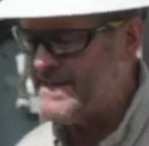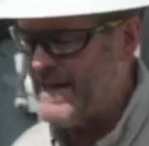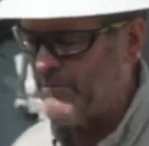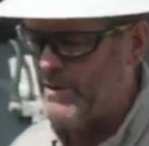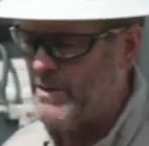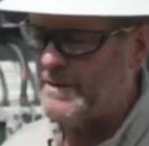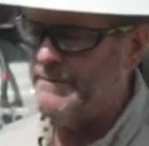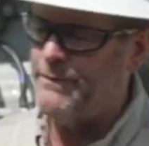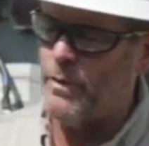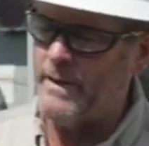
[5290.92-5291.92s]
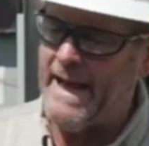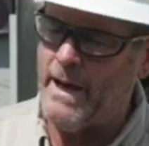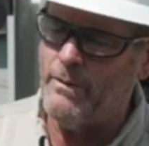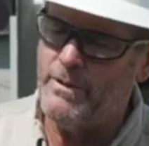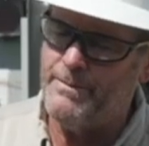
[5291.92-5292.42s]
that we're looking for
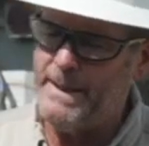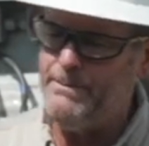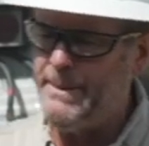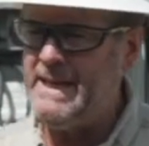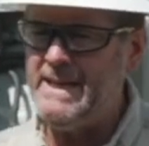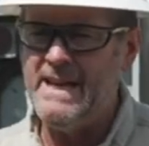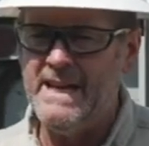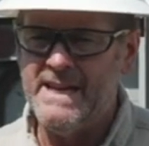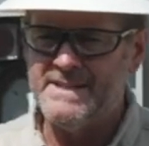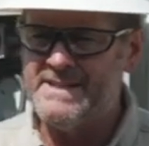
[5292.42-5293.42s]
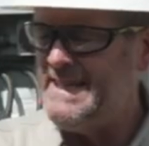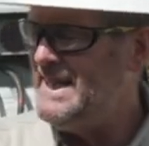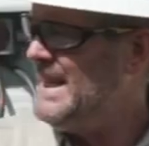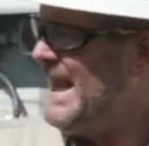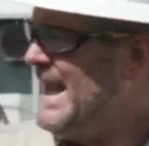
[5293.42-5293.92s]
now would be B,
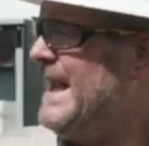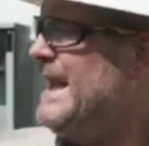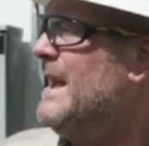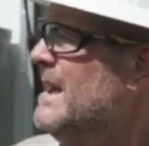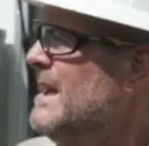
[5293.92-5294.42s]
C, A.